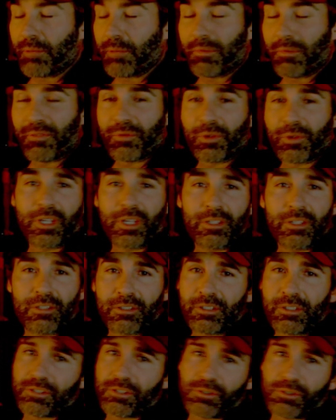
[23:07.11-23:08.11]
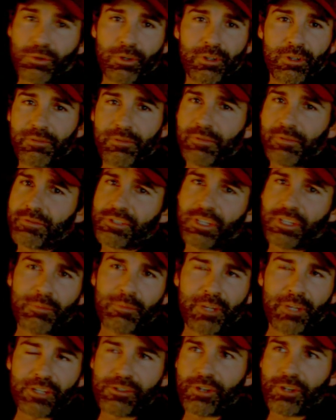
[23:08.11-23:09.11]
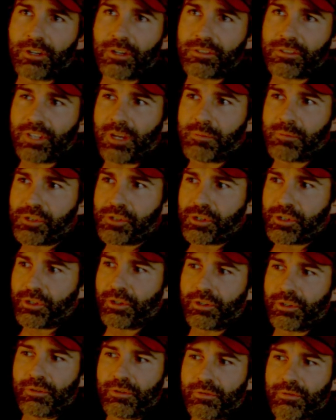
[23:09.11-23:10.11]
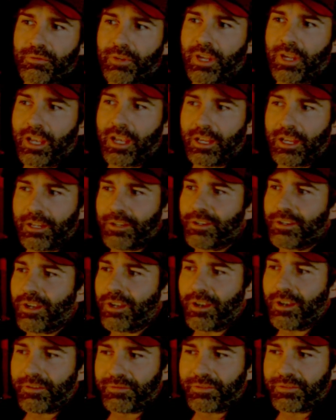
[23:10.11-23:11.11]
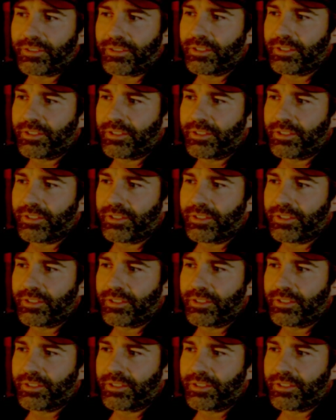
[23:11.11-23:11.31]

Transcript: If you're in the Discord, if you've seen my charts, I'm sure you've had enough